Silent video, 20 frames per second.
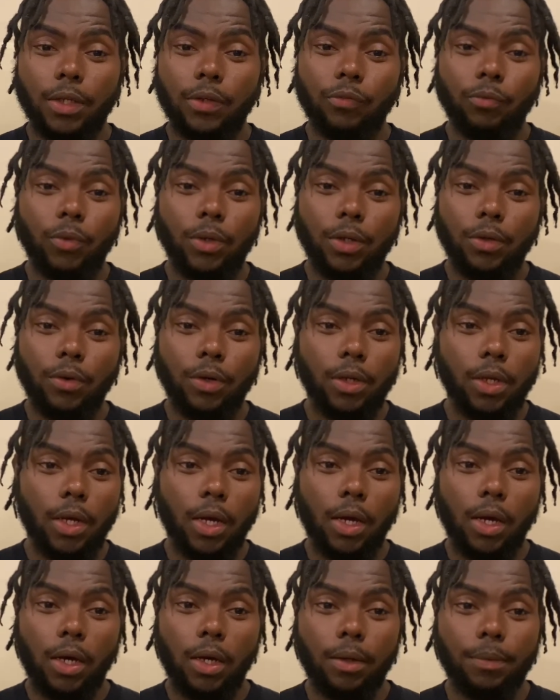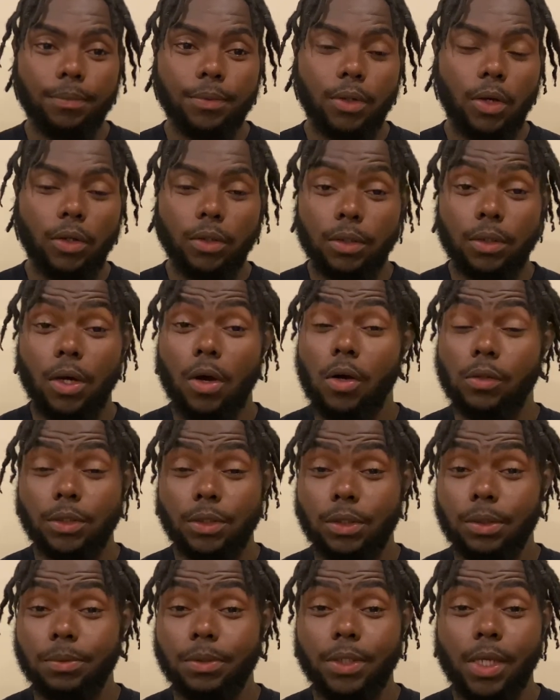It's really going to cause a
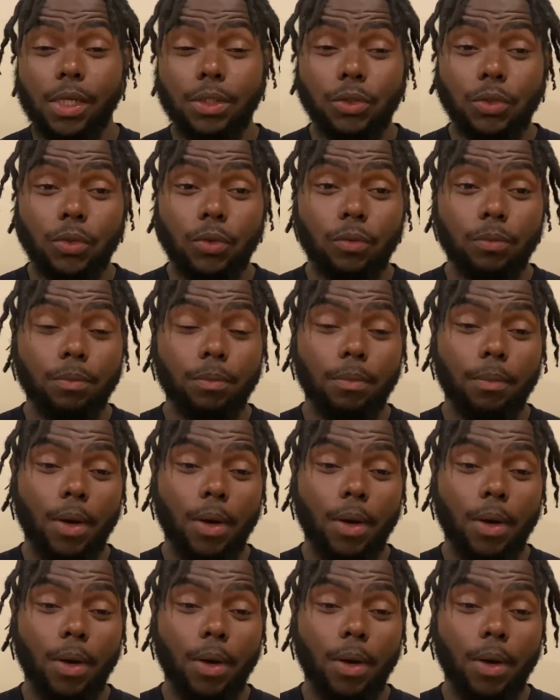substantial